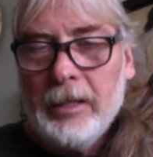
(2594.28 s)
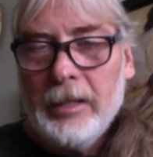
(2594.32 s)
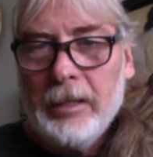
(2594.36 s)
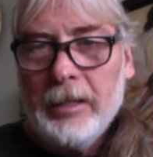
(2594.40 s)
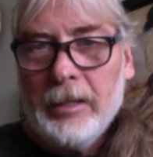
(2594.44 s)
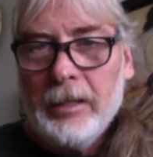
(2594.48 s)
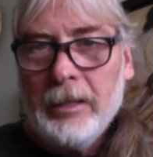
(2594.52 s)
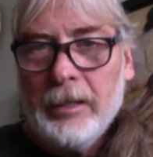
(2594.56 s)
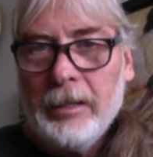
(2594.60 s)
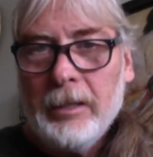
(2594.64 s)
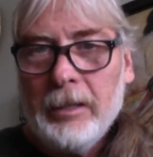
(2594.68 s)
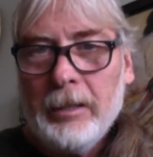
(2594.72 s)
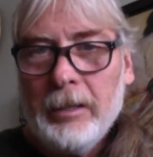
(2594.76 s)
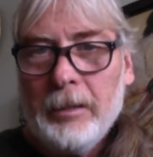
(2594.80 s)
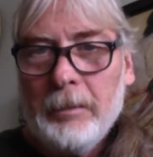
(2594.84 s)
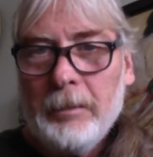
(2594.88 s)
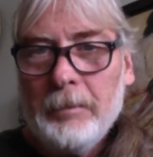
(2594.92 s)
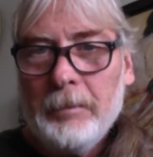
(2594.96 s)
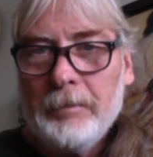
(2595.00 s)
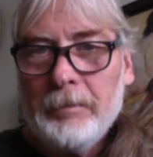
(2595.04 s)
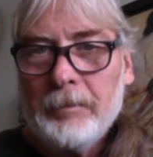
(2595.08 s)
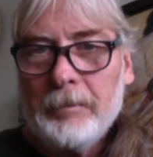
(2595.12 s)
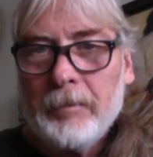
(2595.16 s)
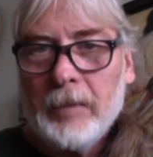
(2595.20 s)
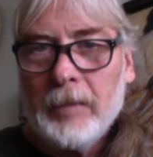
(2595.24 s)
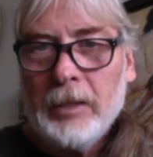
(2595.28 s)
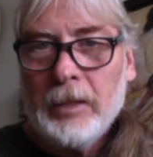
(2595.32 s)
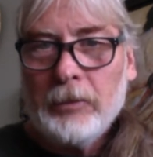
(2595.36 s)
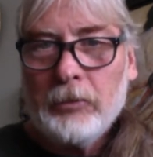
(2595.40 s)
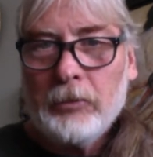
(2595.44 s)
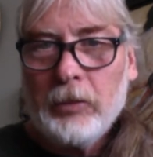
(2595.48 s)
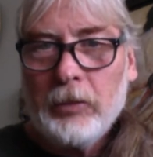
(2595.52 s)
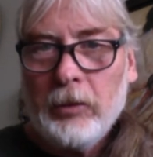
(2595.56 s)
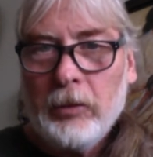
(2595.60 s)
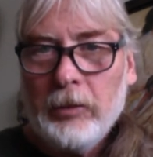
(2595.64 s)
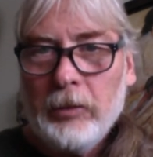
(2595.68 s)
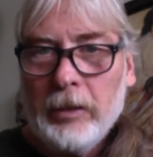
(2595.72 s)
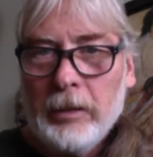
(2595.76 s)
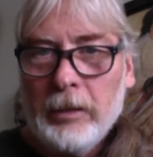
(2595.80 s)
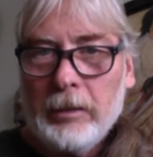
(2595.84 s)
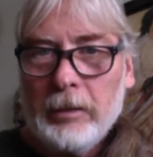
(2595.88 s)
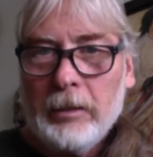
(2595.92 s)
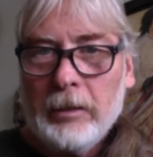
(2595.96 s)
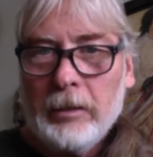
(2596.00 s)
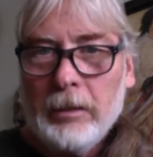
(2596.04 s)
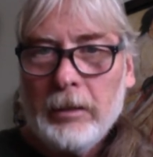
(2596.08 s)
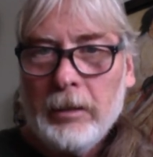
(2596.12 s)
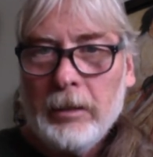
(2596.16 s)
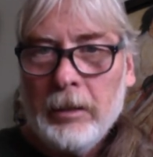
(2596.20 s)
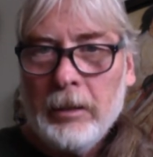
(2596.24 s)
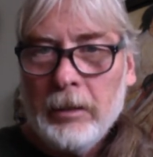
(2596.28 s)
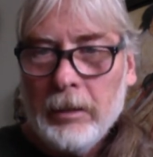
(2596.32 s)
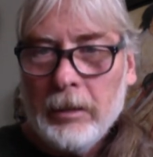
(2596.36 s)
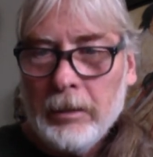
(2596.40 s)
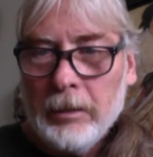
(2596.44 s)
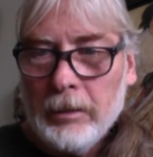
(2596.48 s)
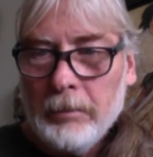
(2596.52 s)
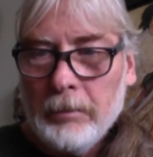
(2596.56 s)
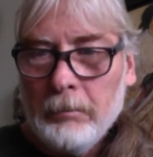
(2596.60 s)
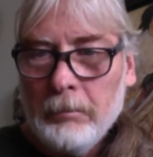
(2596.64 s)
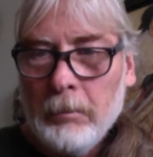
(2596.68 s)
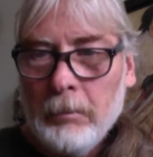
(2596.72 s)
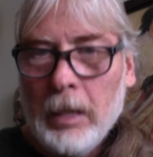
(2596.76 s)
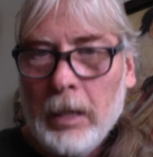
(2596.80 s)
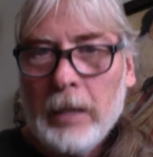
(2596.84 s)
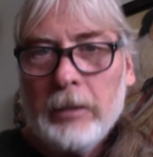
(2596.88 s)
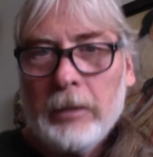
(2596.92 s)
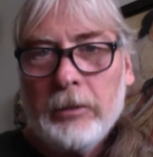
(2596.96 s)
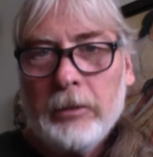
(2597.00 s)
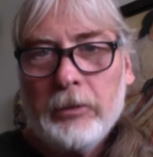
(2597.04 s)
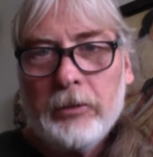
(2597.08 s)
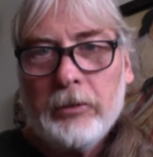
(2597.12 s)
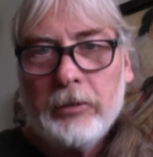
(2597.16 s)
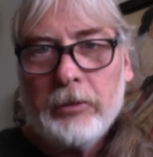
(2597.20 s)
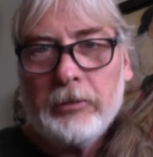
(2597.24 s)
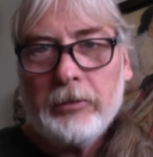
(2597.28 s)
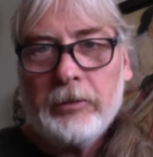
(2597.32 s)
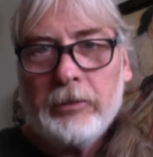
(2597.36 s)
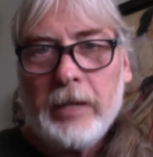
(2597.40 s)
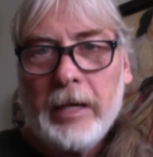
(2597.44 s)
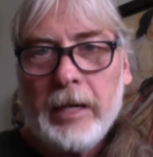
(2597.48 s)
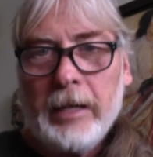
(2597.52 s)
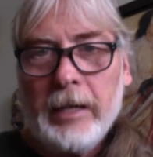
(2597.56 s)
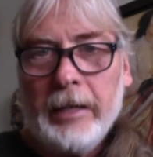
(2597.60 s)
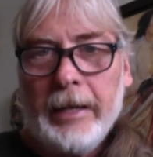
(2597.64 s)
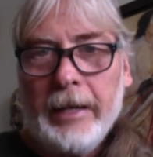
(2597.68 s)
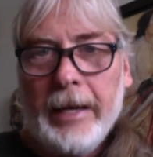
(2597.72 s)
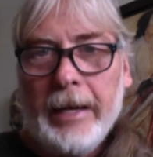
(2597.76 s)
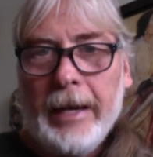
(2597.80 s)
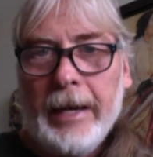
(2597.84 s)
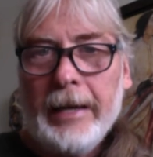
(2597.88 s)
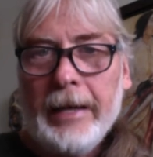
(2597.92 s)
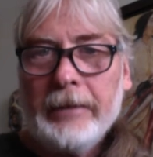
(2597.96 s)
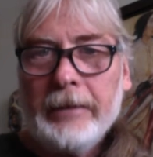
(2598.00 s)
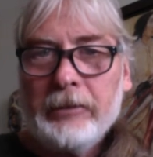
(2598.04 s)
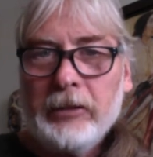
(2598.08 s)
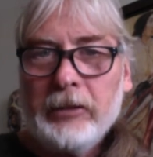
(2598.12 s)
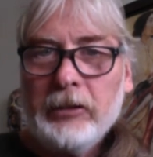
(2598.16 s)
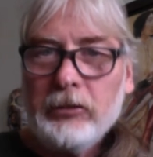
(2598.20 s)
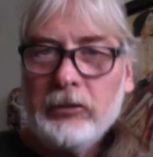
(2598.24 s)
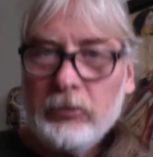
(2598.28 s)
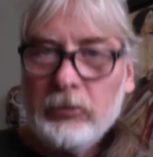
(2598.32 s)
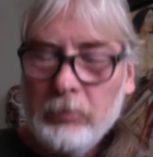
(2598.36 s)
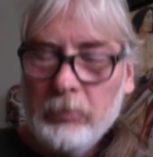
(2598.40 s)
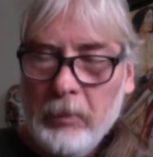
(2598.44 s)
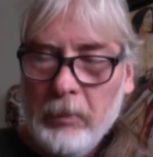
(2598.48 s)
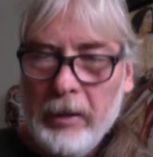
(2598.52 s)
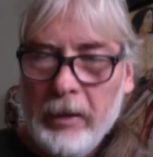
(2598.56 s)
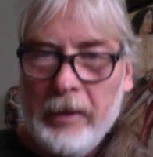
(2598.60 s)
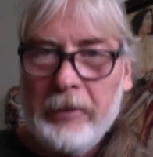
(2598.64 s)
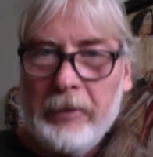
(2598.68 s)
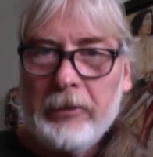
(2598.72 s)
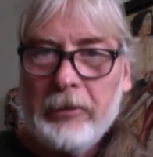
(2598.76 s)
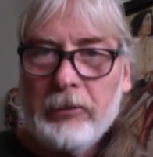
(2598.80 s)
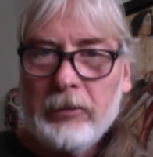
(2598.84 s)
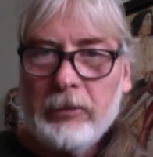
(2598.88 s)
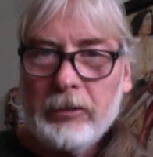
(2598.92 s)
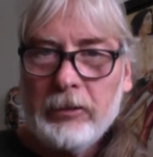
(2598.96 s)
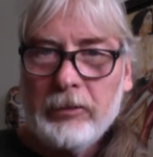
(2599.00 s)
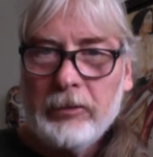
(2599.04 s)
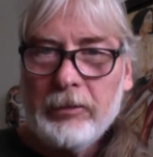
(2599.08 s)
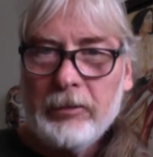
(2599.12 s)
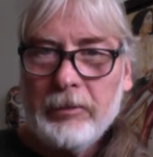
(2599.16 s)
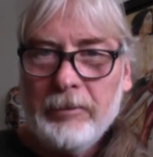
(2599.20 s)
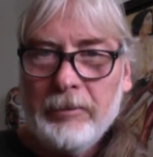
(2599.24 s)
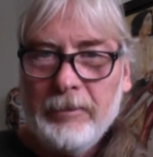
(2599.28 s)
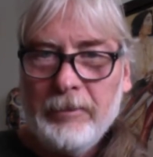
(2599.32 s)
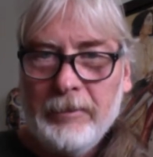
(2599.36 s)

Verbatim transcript: Um, and so that our modern society has its myths.